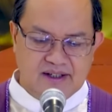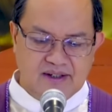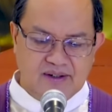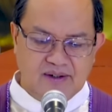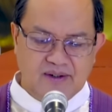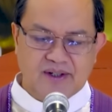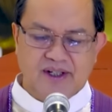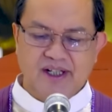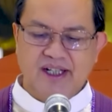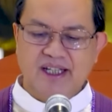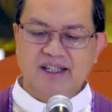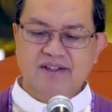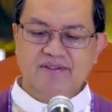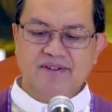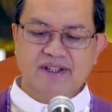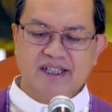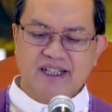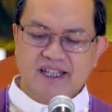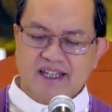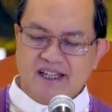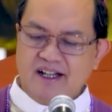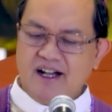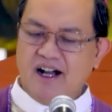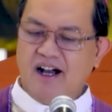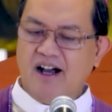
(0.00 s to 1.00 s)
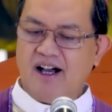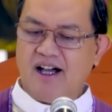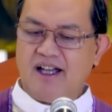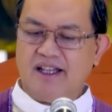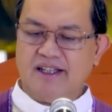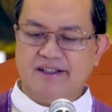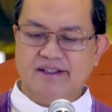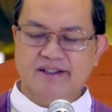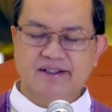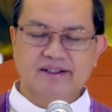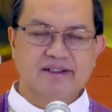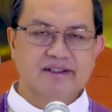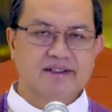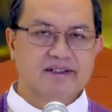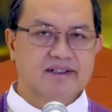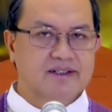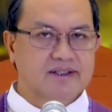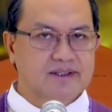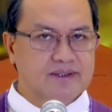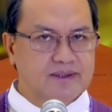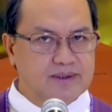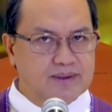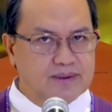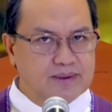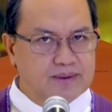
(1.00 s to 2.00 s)
or even a God
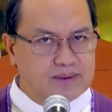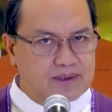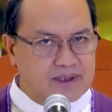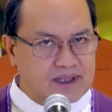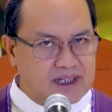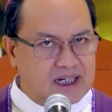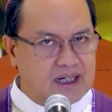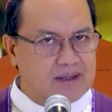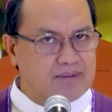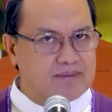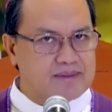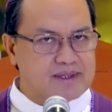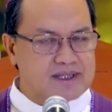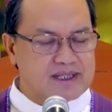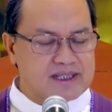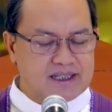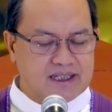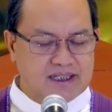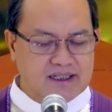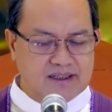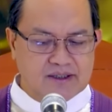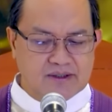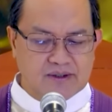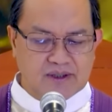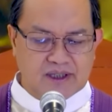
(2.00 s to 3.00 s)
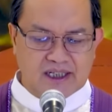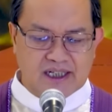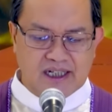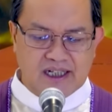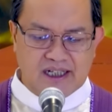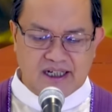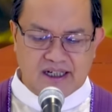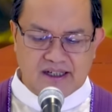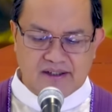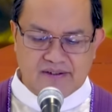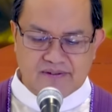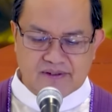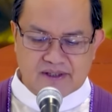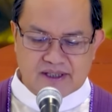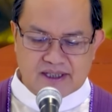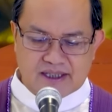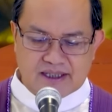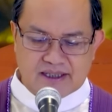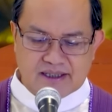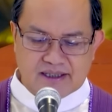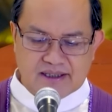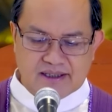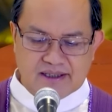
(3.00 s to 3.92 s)
who comes into our lives.